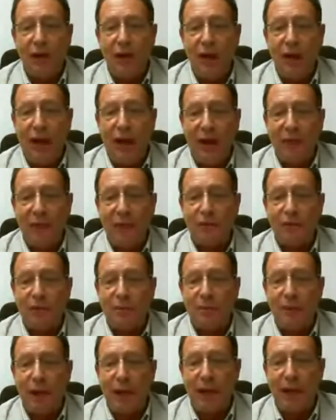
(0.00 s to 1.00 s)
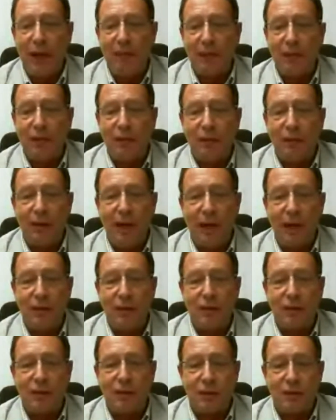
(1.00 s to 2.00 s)
You don't have to be unhappy in your
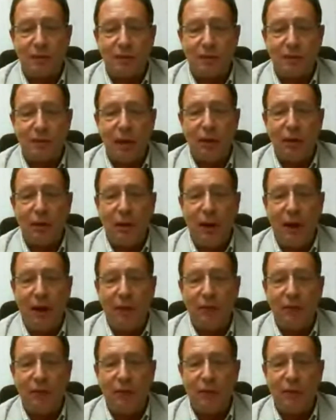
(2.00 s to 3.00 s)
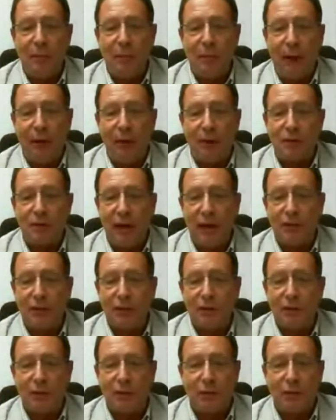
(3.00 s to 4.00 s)
relationship. You have the power to
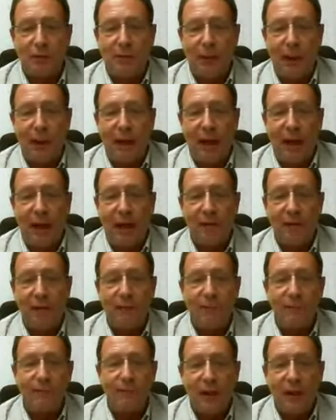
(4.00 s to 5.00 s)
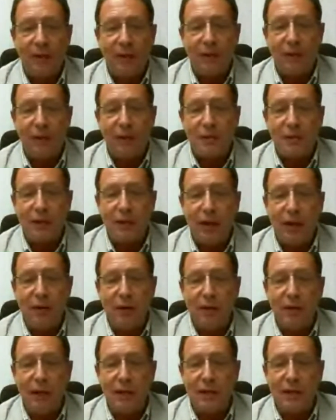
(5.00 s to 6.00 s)
change it for the better. There is
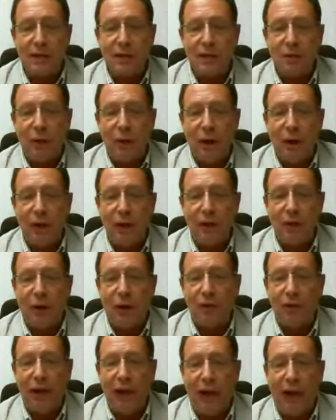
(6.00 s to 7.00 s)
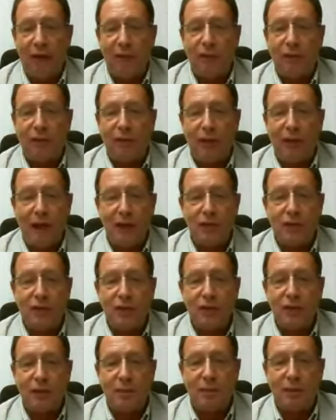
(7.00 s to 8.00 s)
no reason why you can't have the
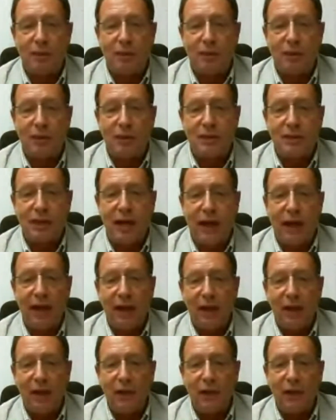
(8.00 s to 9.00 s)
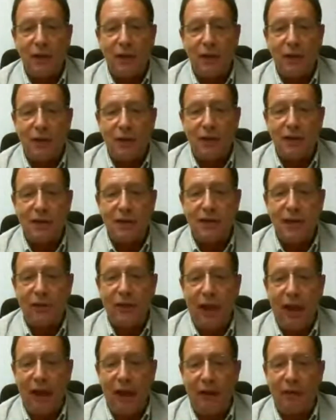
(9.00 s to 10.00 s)
relationship you desire. You just
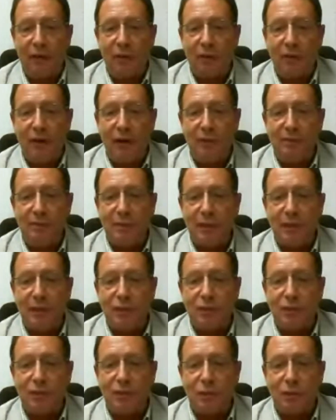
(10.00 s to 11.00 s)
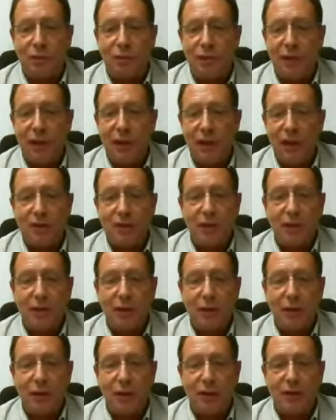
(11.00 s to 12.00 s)
have to have the very best tools
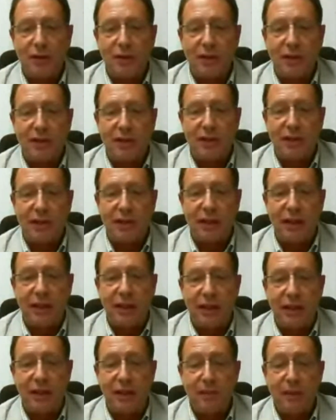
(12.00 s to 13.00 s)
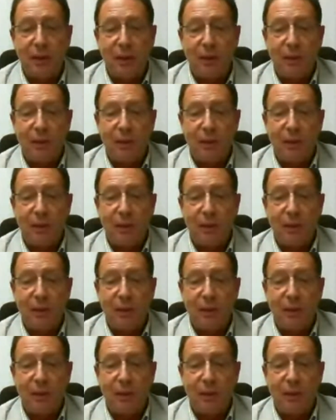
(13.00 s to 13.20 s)
so that you can succeed.